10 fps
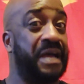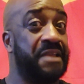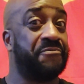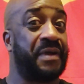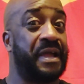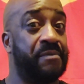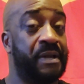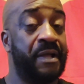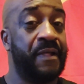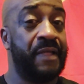I tell you,
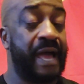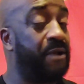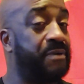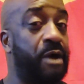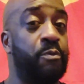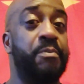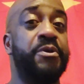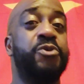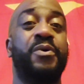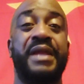fam, I don't got
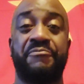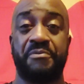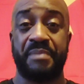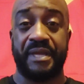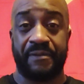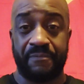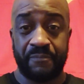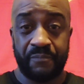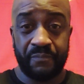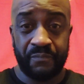women doing that for
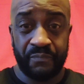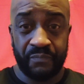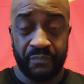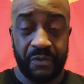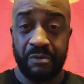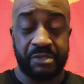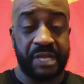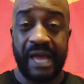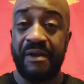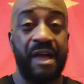me. You know what I'm
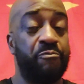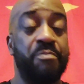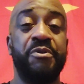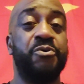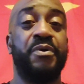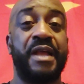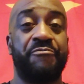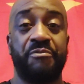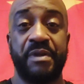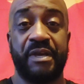saying? I don't have women doing
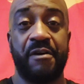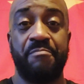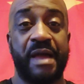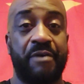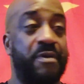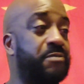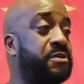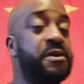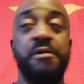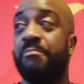that for me, coming back around
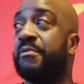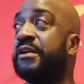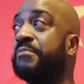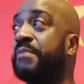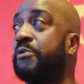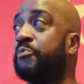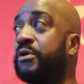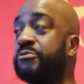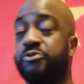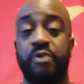under my
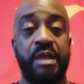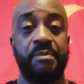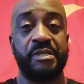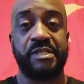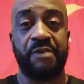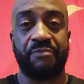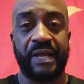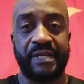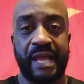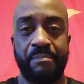window screaming and stuff
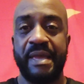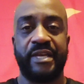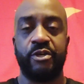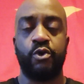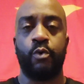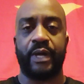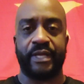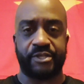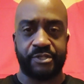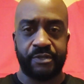like that, making
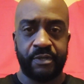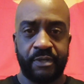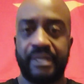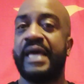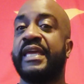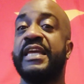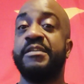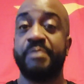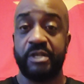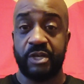noise like
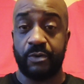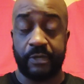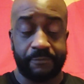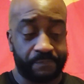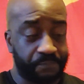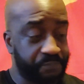he's been doing.